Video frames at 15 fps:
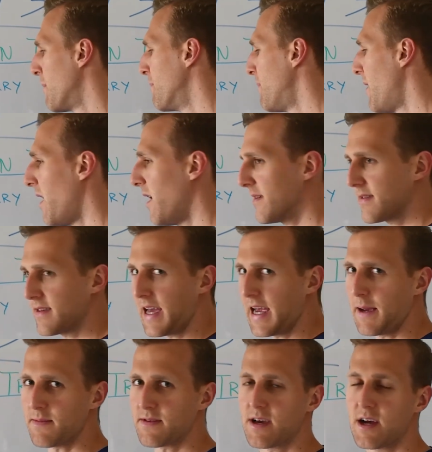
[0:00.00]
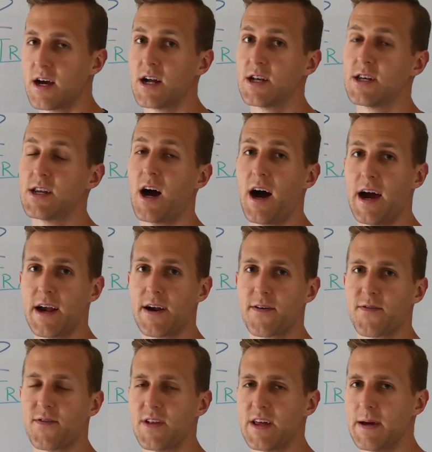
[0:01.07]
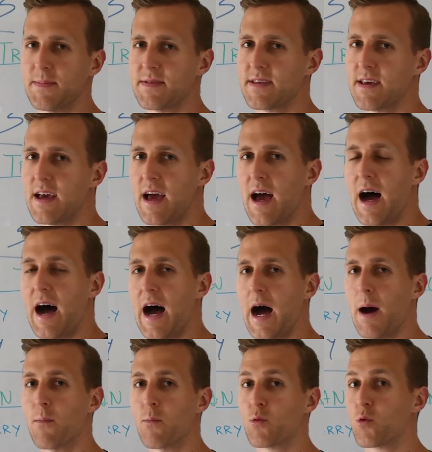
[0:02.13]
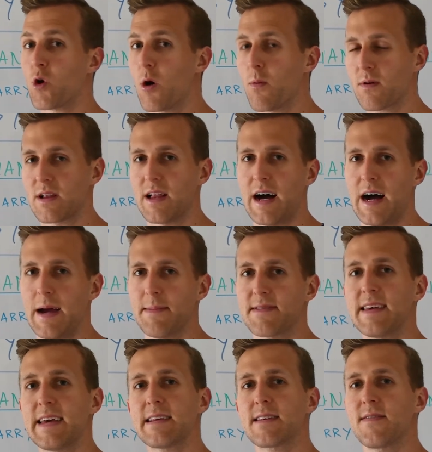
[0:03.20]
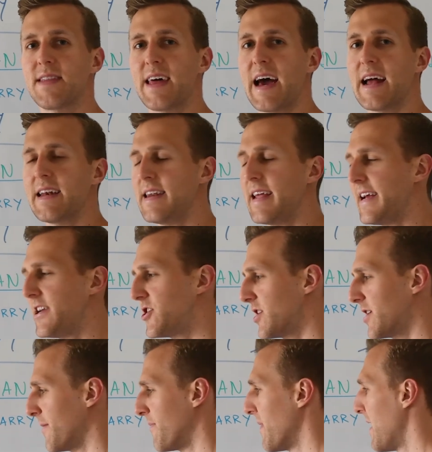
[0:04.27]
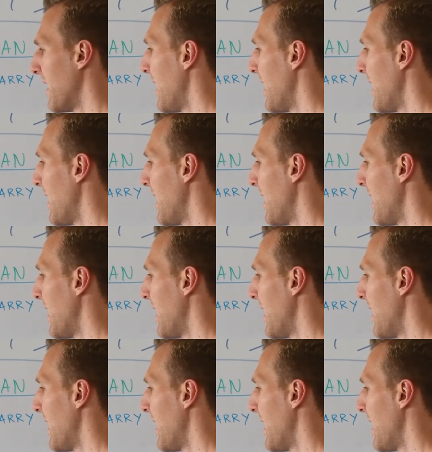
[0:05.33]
ball slams, tire flips, rope climbs, things of that nature.